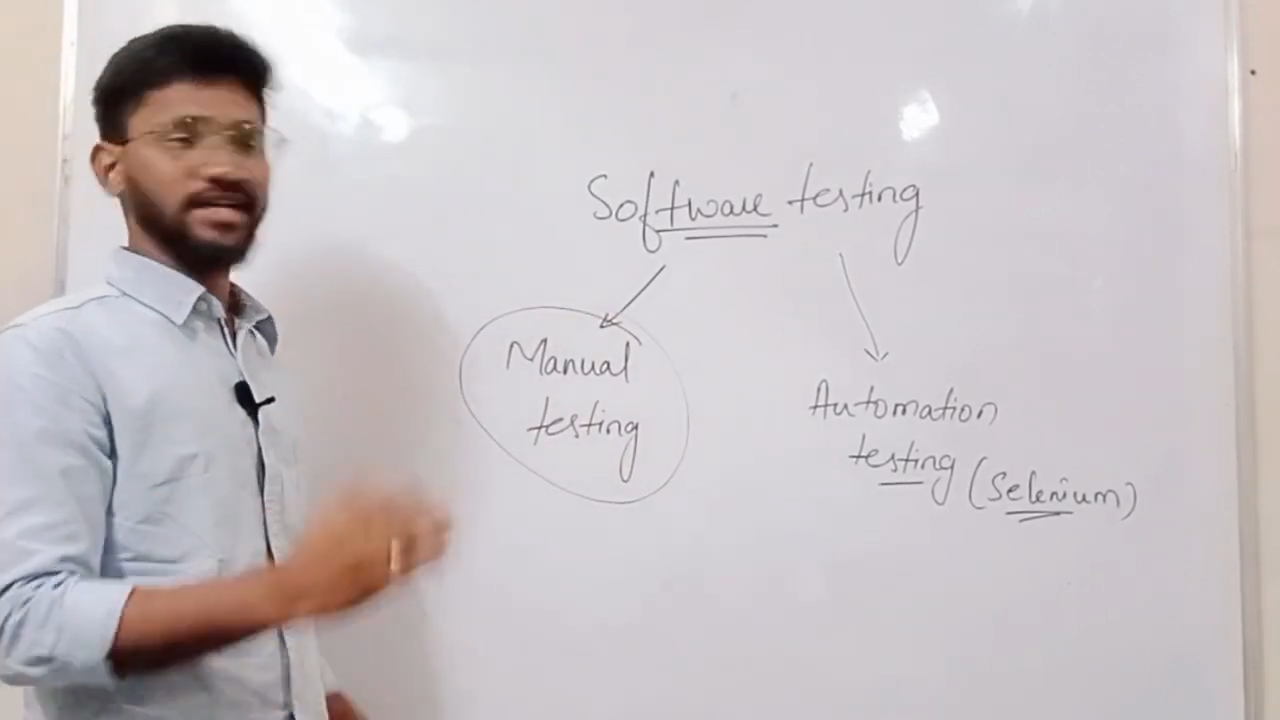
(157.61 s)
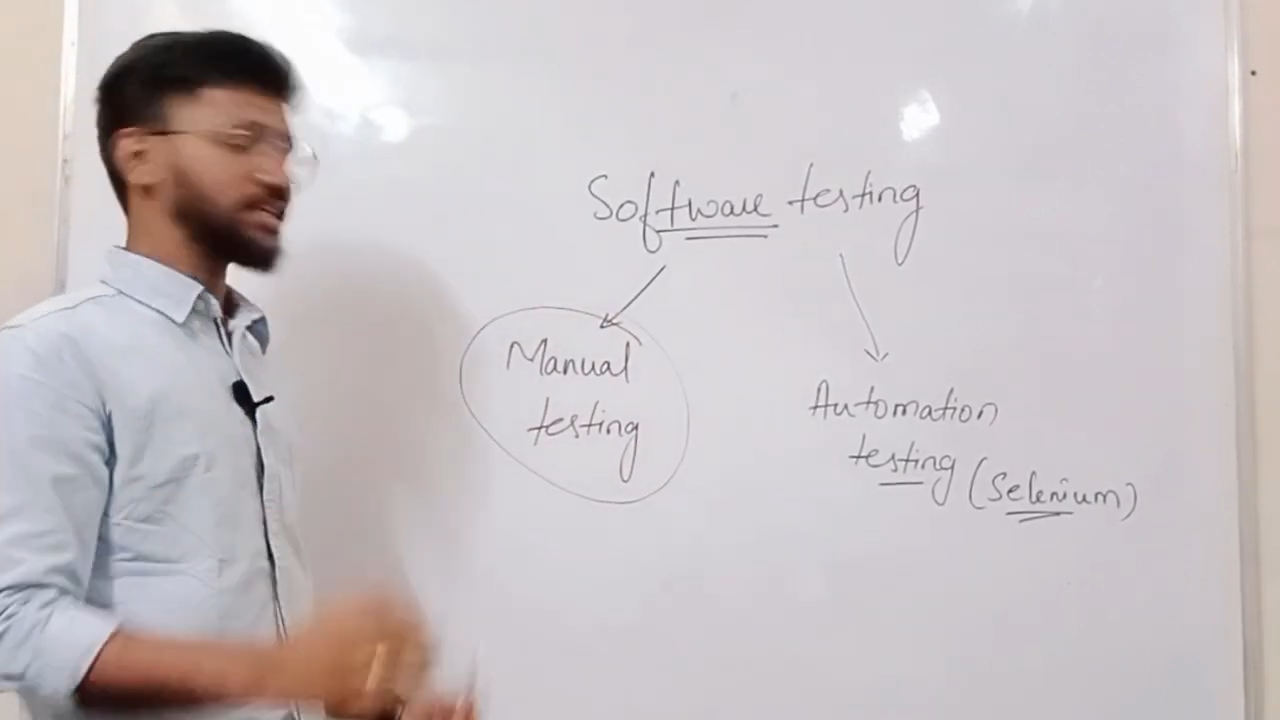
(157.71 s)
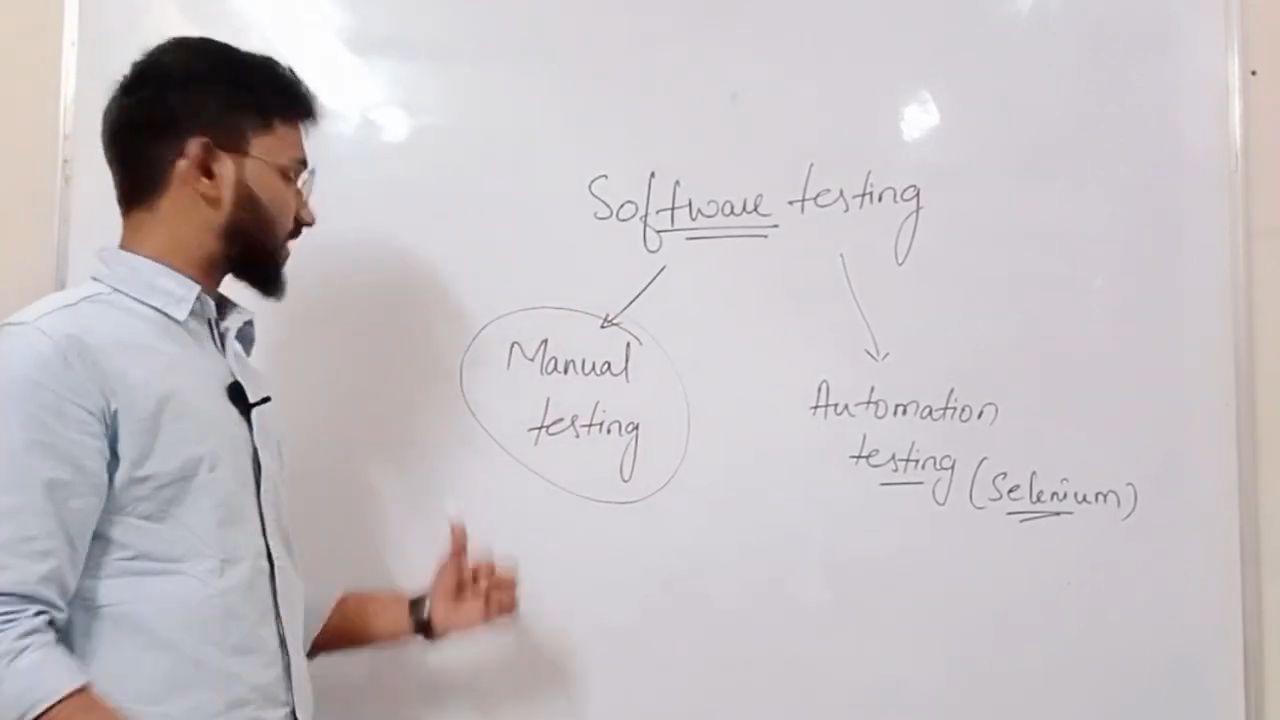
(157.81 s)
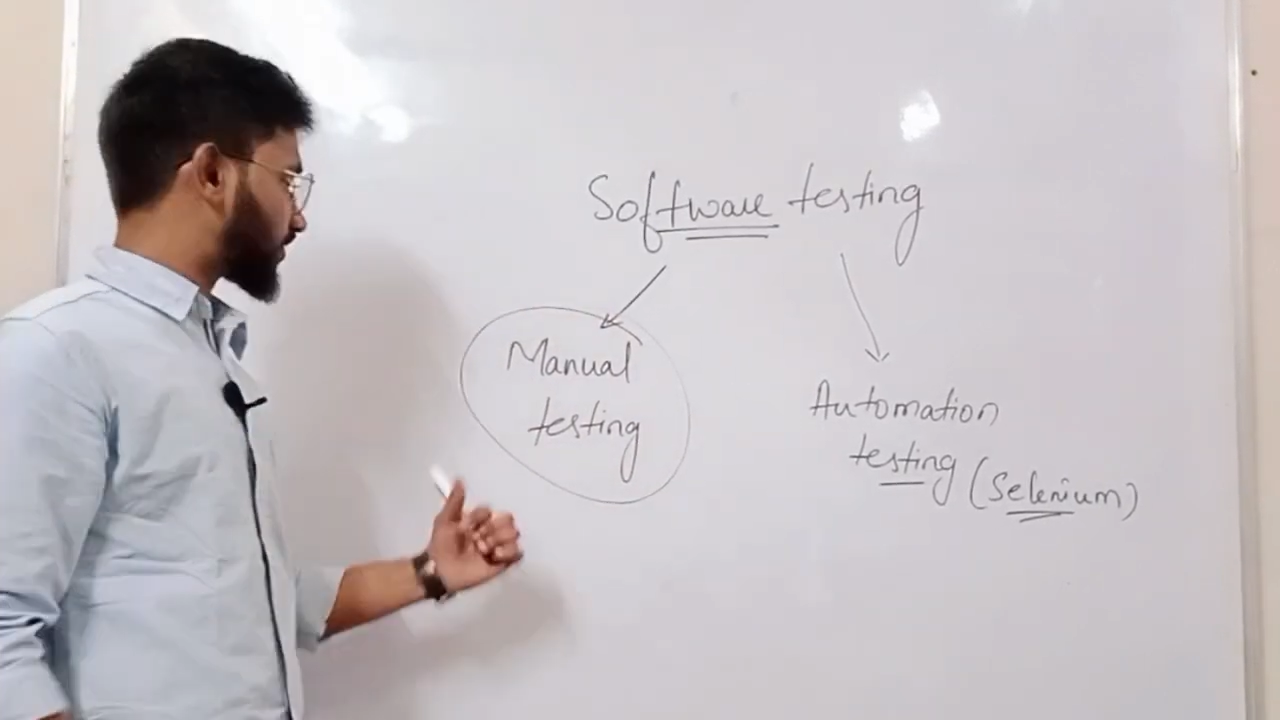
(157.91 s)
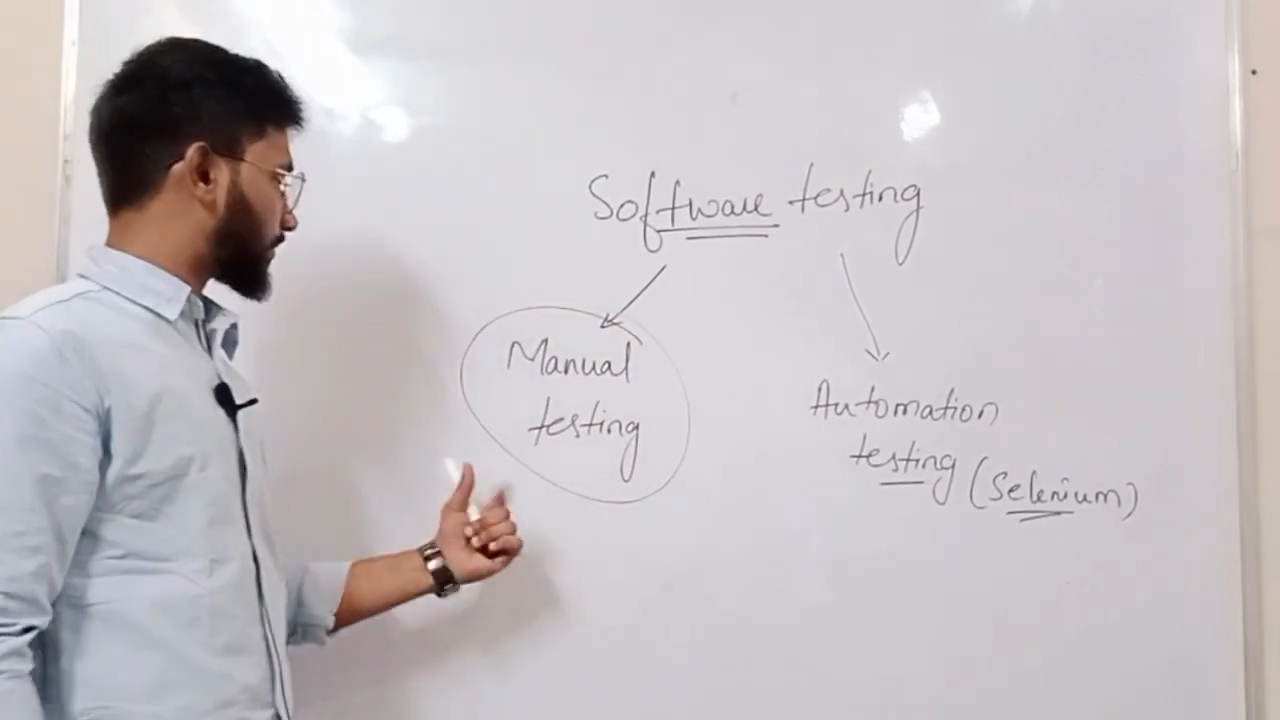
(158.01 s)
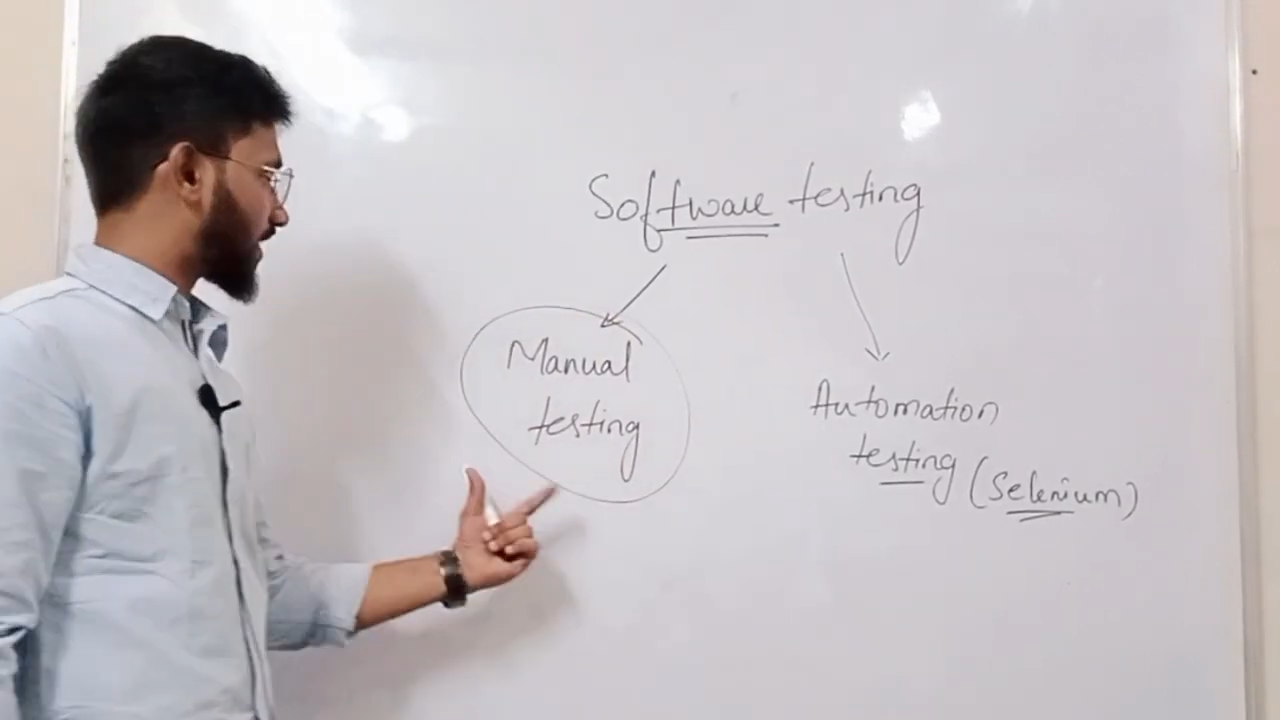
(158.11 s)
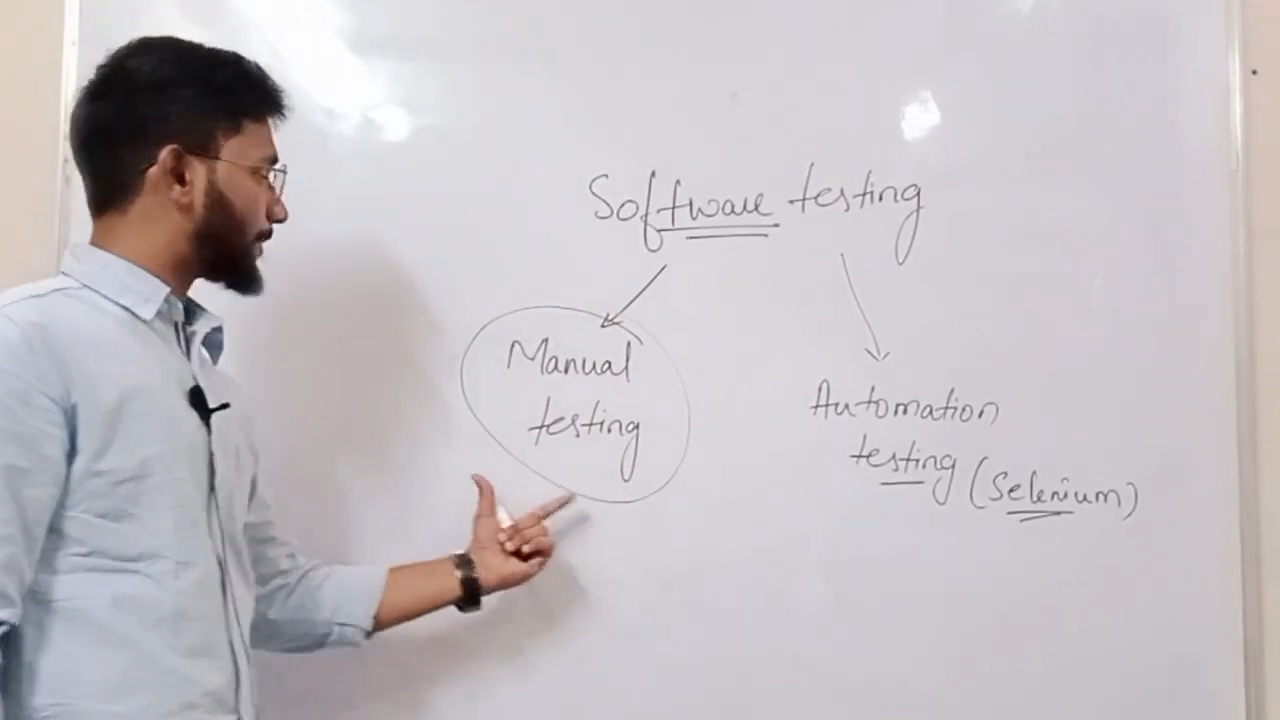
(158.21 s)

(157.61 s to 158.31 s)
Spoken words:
That is nothing but a